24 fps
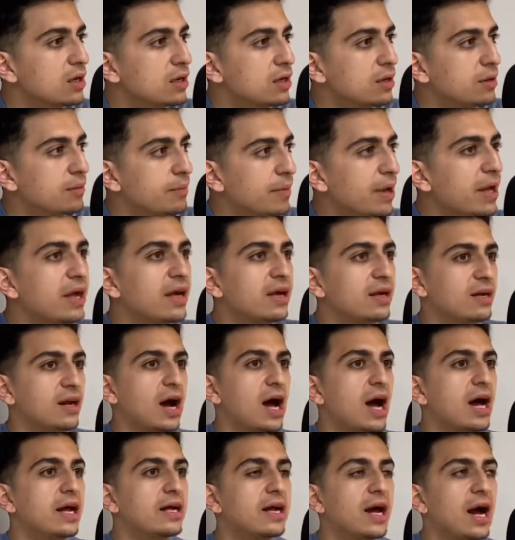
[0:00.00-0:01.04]
Man,
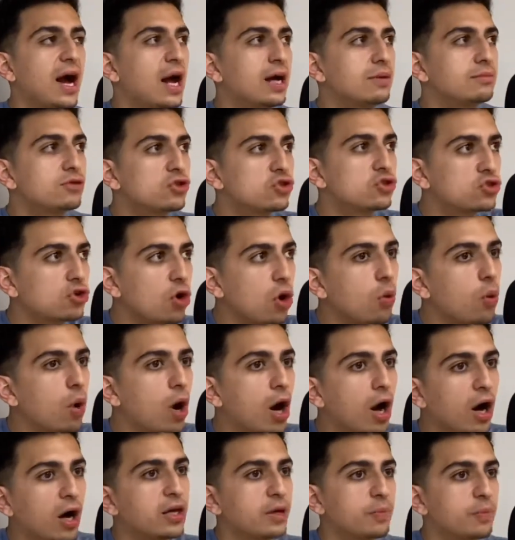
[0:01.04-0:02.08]
I'm so
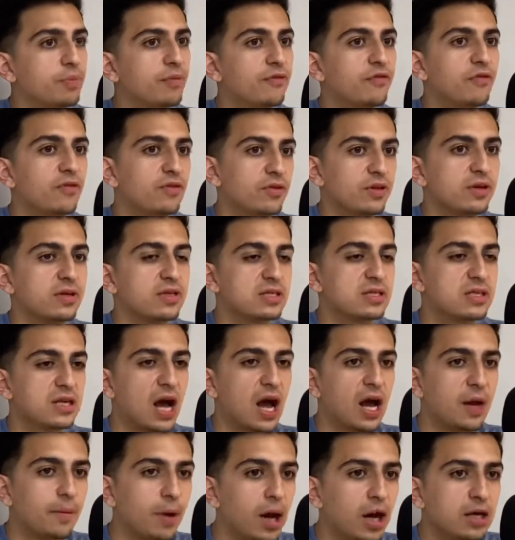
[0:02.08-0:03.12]
hype for this.
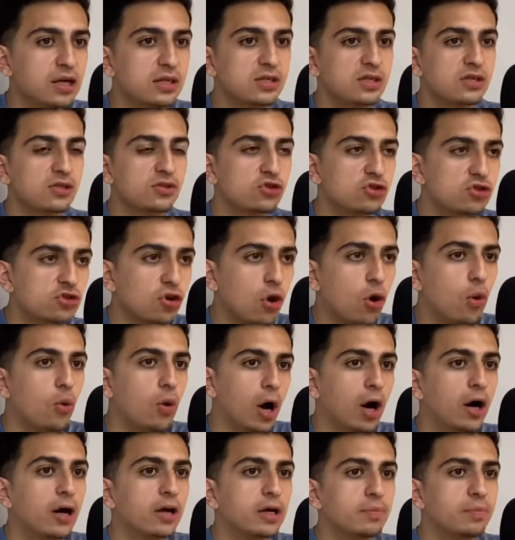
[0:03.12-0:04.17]
I'm honestly so
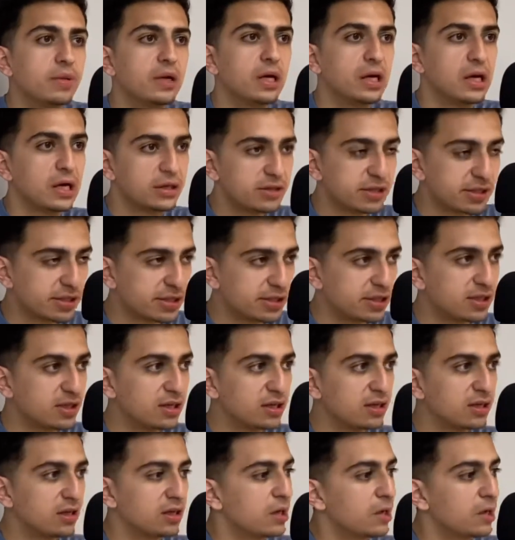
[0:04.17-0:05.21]
hype to
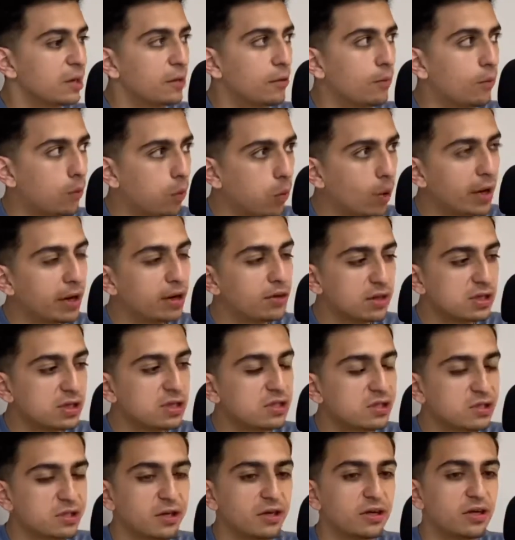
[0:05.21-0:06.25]
see where this
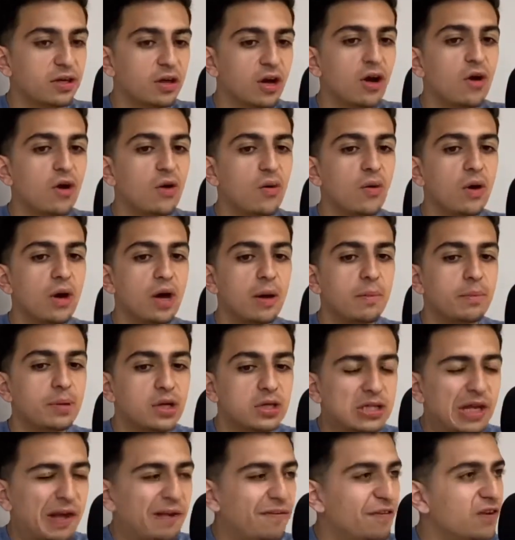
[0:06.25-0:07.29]
is going to go,
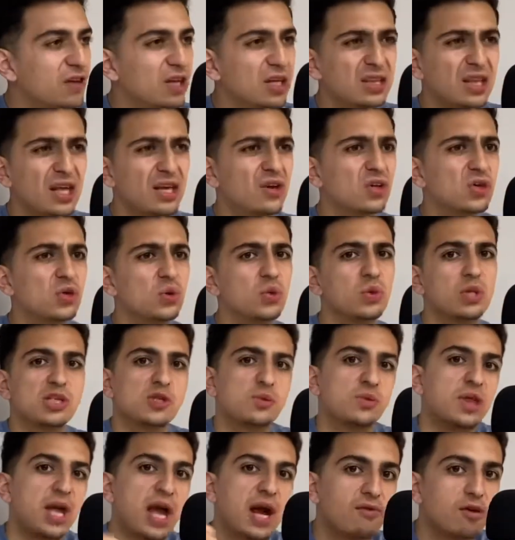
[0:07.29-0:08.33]
because I feel like they could do this
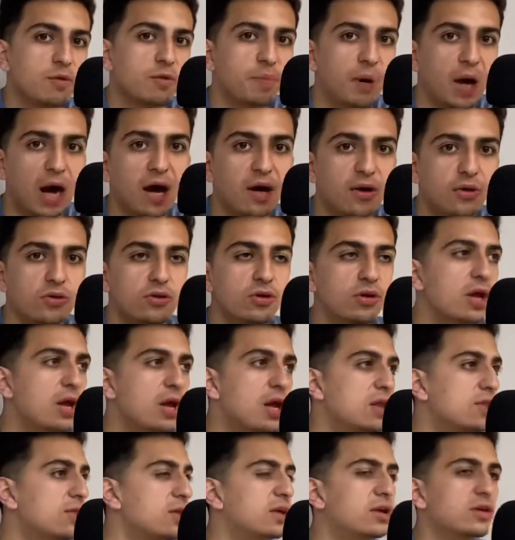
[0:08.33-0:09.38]
with Harry Potter.
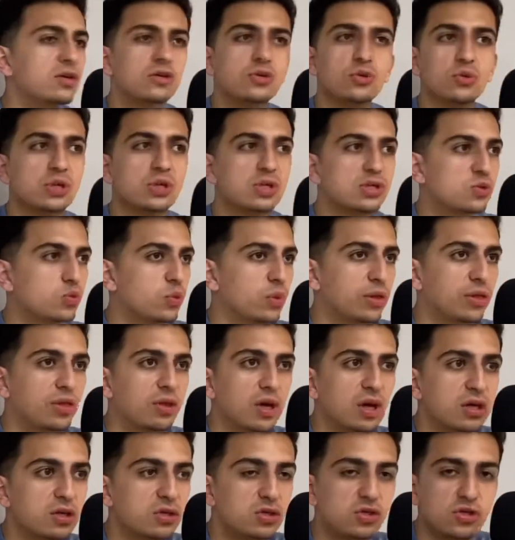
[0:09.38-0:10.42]
They could do this with
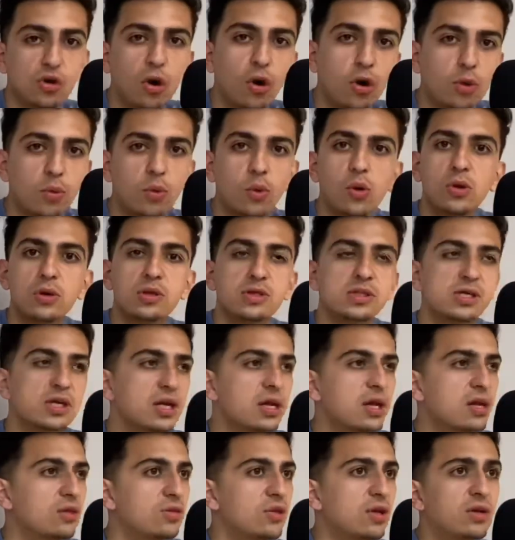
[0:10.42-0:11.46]
Star Wars.
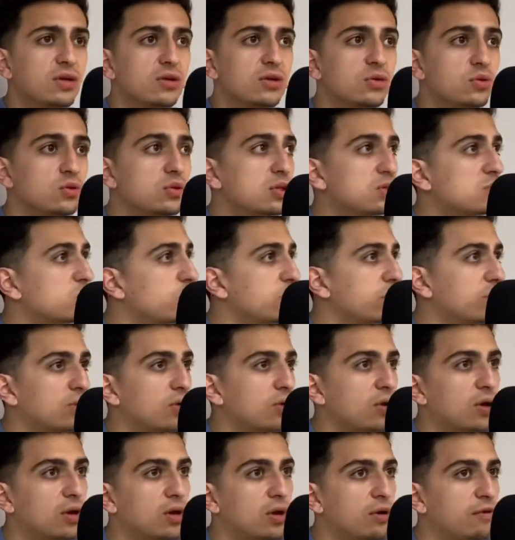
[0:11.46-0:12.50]
They could do this with
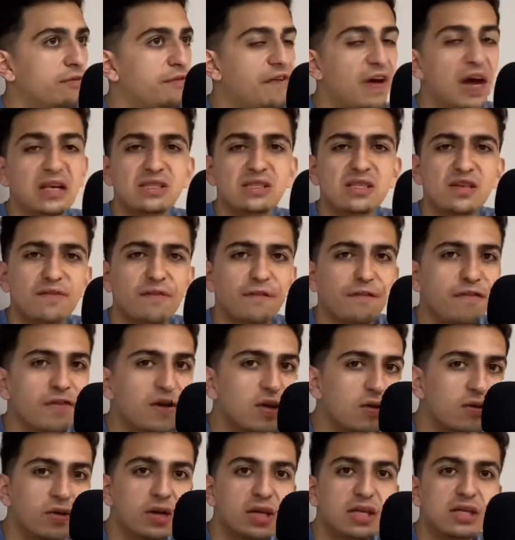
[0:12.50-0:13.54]
Fast and
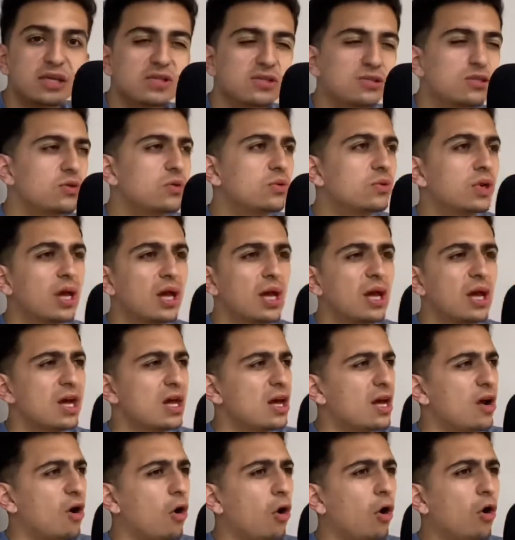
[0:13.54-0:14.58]
Furious. Dude,
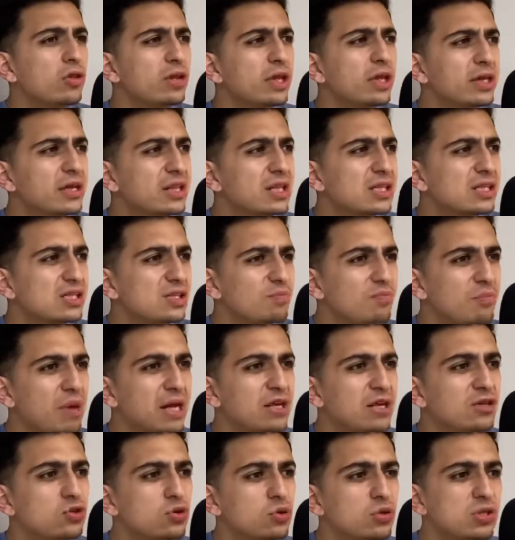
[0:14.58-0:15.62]
all like these
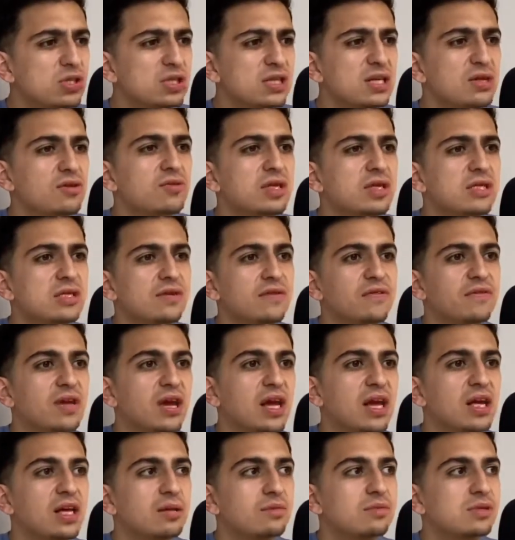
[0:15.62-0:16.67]
major series of
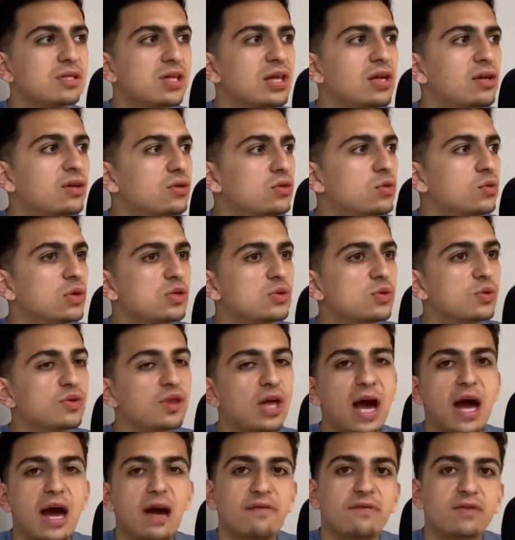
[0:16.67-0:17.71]
games, they could do this with
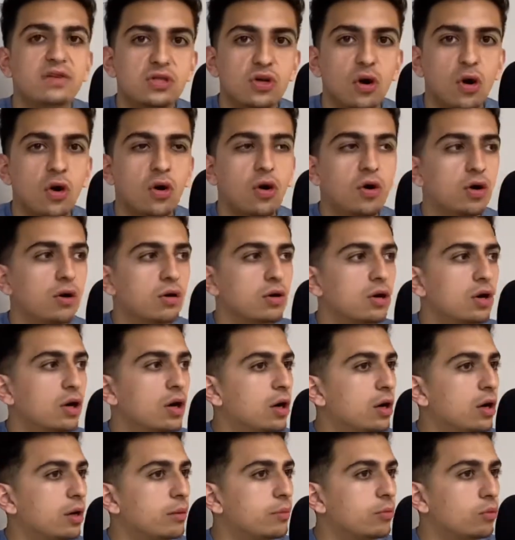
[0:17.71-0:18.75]
Avatar,
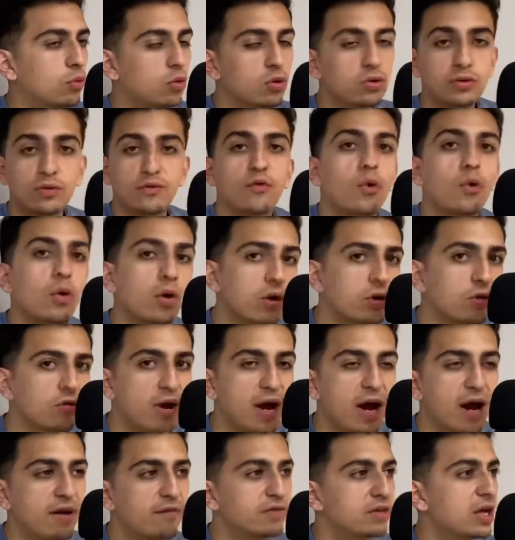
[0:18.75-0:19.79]
World of
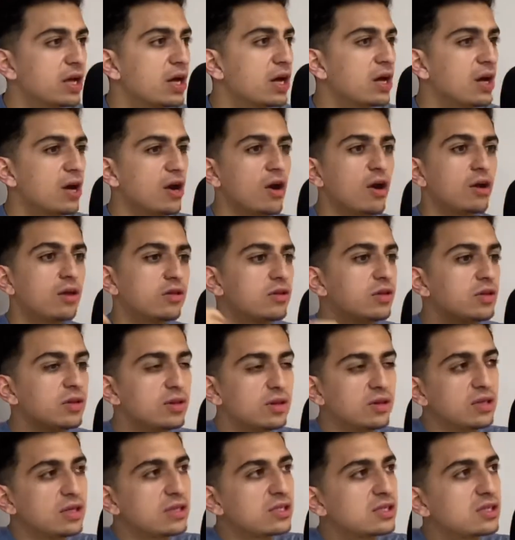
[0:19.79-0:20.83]
Warcraft,
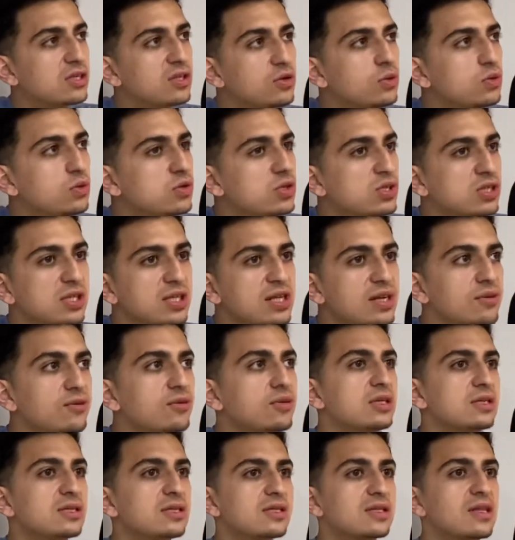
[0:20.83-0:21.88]
these huge
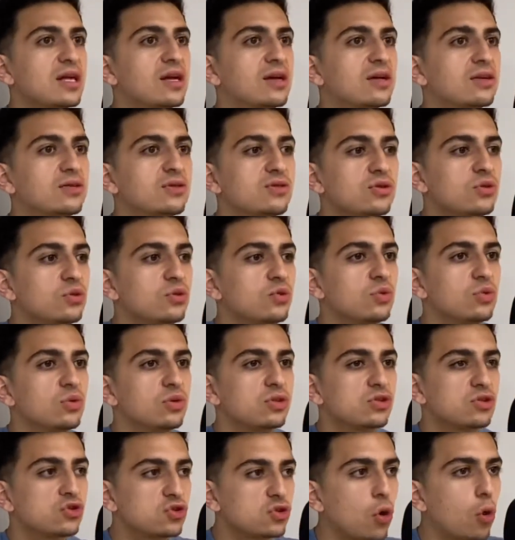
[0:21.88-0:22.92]
series, they could do
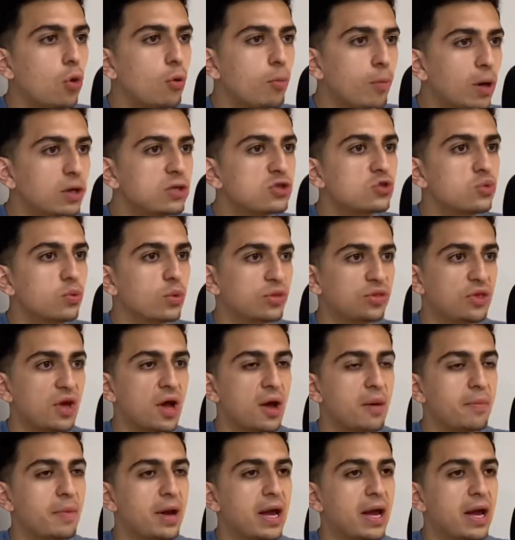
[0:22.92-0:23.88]
so much with them.